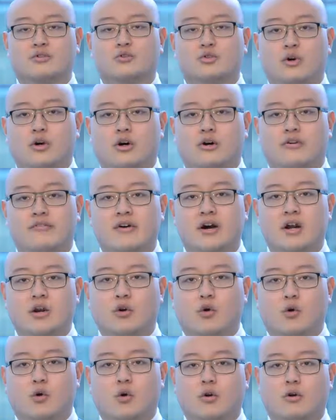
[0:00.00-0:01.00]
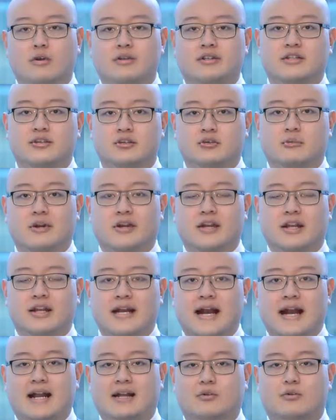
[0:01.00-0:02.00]
12 core digital marketing
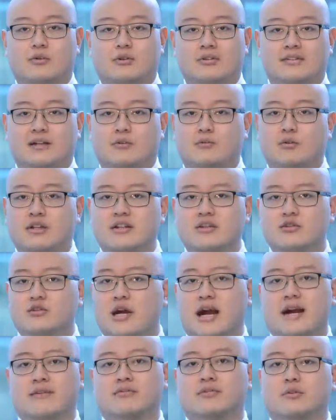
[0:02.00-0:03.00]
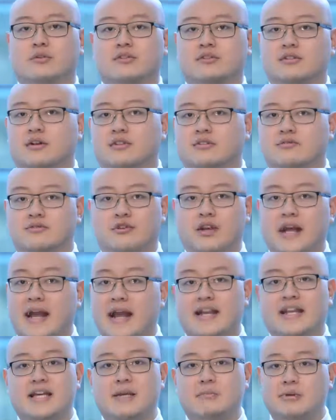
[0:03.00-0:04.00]
categories that really drive the results for
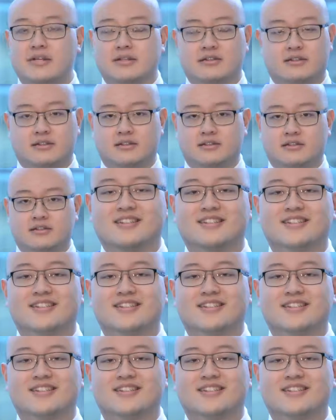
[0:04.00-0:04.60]
any business.